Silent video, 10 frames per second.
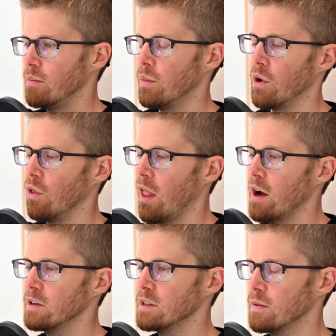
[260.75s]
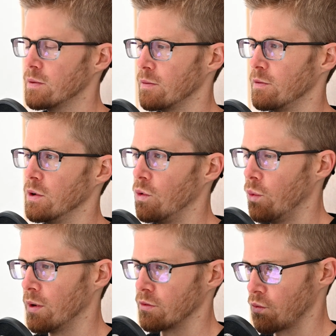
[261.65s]
but allow yourself to feel
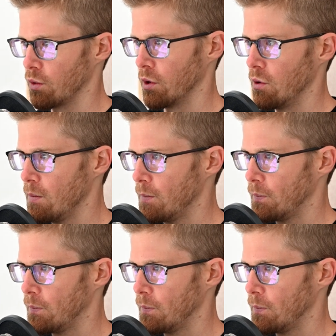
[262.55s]
what is real.